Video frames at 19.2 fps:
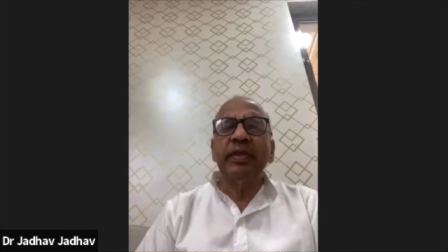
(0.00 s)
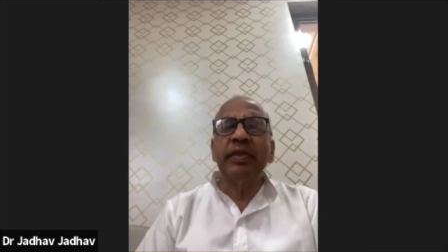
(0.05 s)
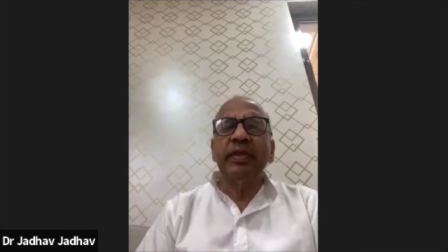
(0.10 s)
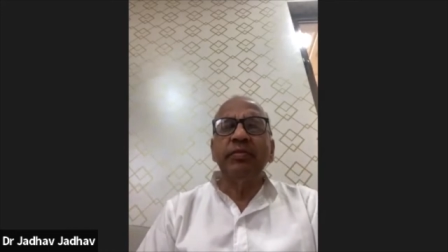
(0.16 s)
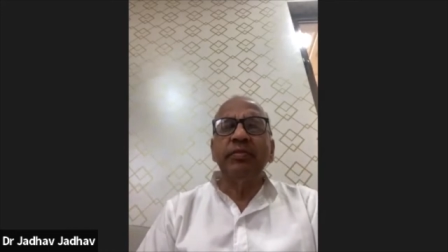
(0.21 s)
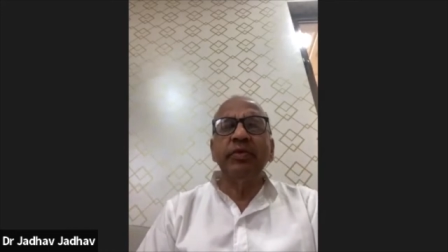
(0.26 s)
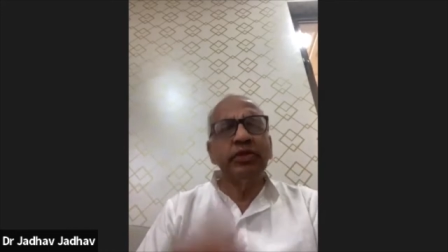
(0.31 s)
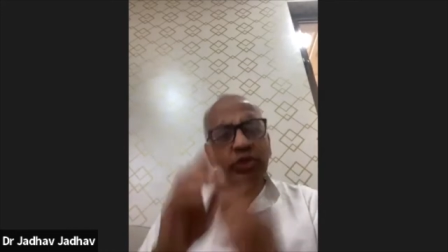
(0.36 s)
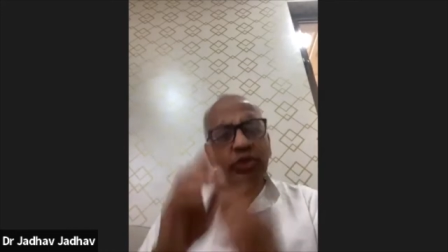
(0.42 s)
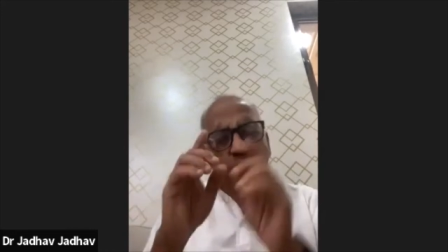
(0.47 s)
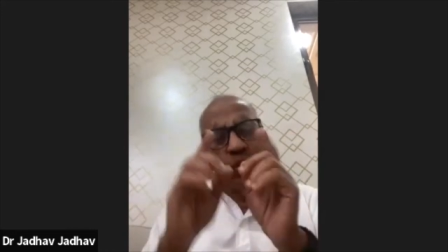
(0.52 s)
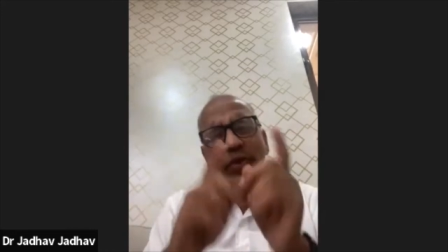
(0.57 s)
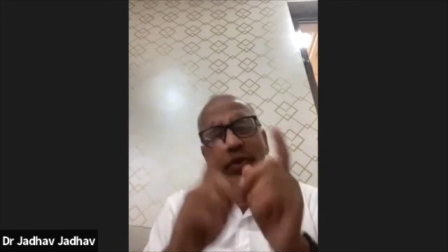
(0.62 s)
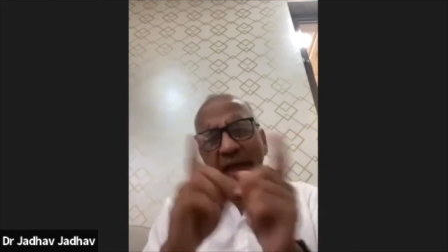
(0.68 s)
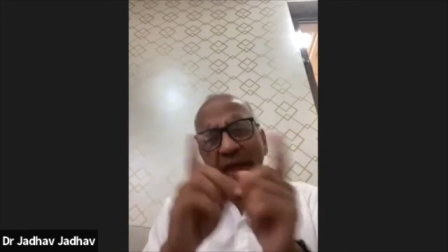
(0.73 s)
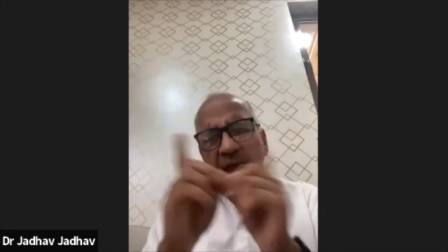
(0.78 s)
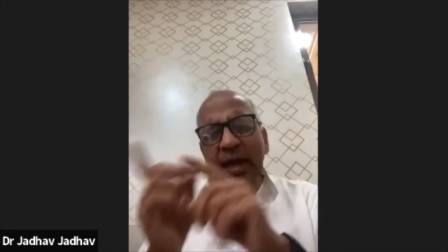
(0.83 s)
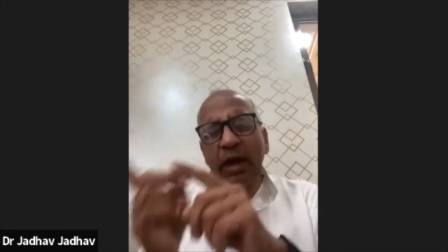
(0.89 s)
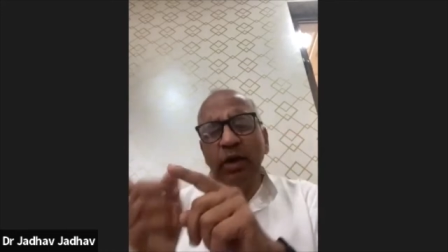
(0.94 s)
Because to
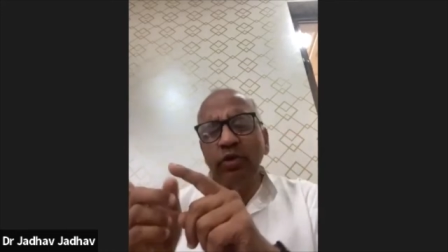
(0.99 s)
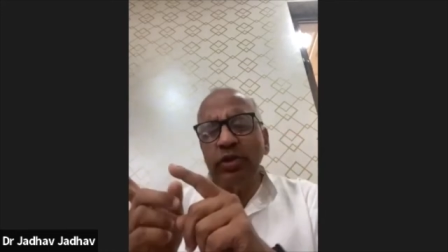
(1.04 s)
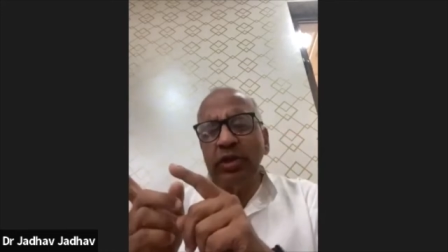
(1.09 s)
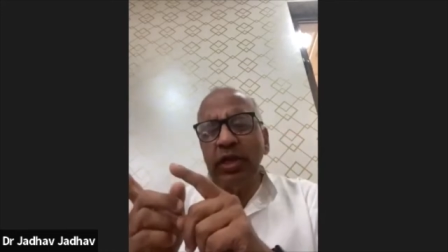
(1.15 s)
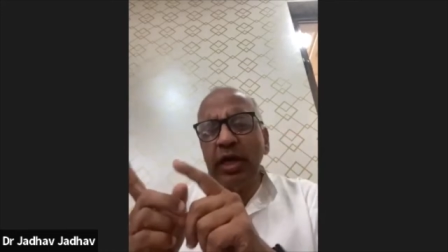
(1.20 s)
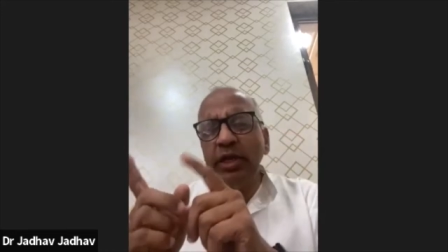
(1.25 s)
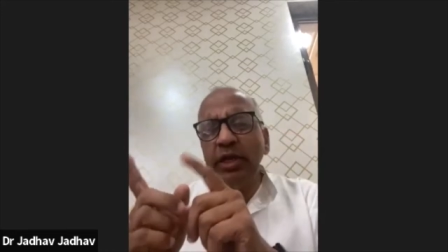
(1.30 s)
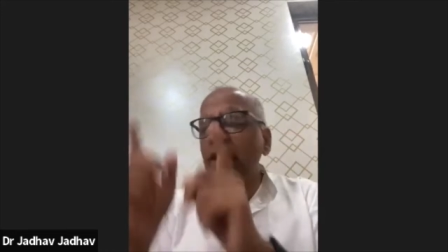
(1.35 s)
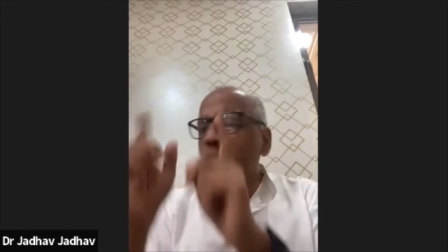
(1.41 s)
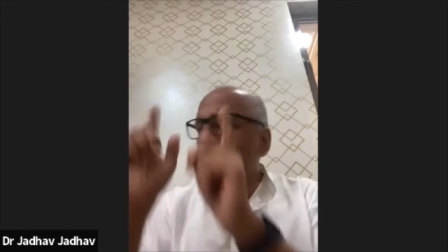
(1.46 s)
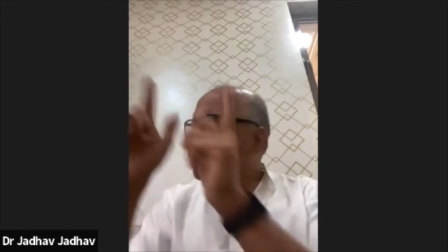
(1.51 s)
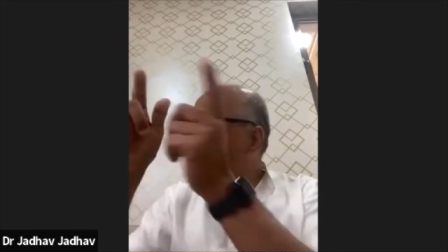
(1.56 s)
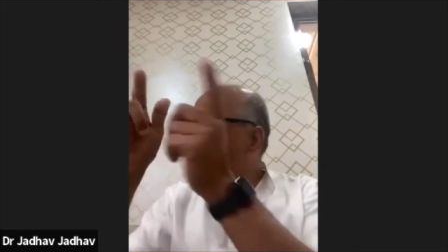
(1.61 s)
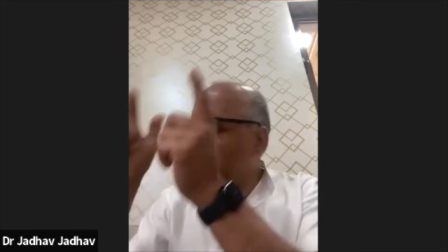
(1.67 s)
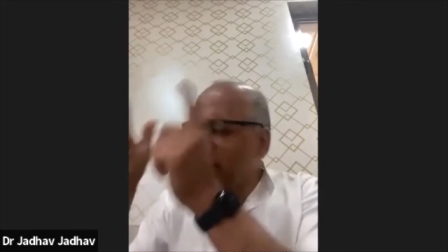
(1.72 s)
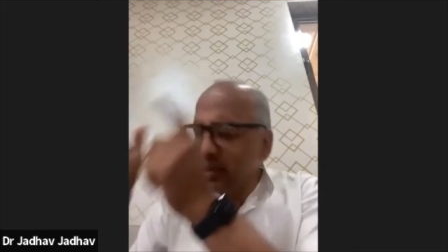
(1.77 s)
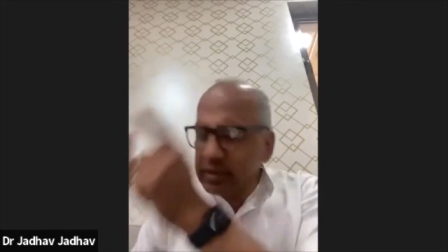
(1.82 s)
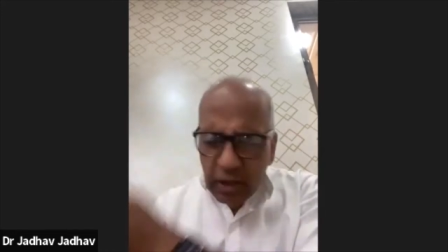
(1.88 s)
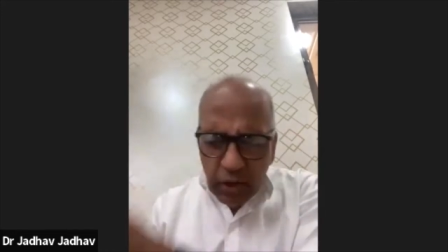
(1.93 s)
take avatar, you have to
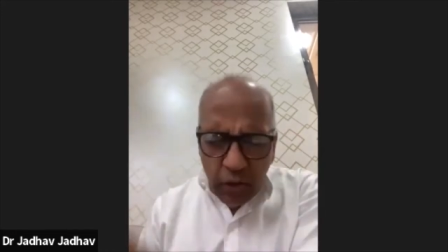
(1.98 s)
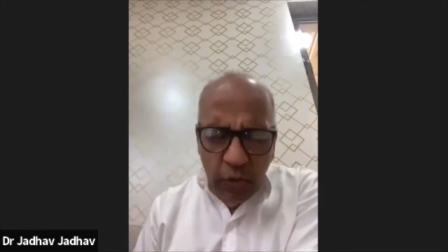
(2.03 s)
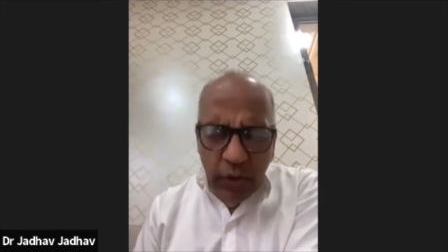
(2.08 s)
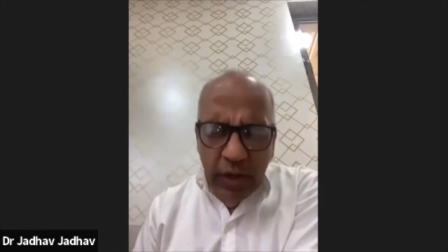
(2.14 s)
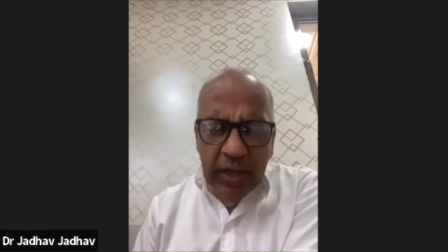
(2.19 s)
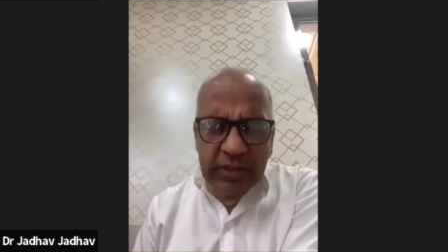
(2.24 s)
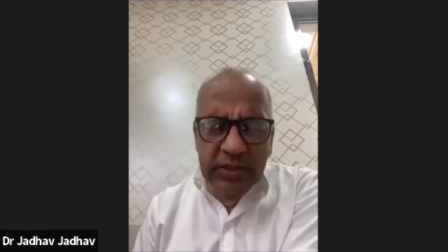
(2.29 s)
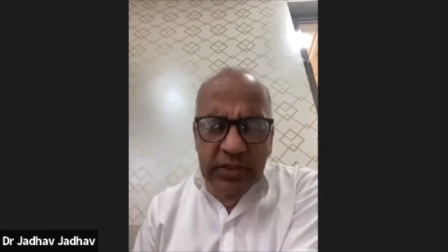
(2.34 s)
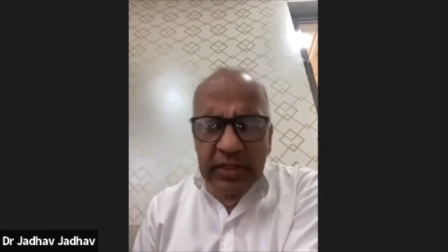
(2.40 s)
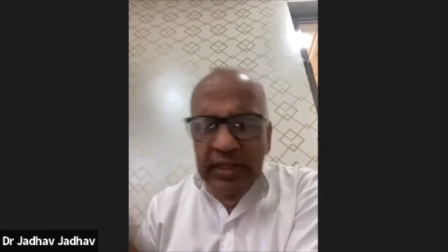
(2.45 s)
take the gunas.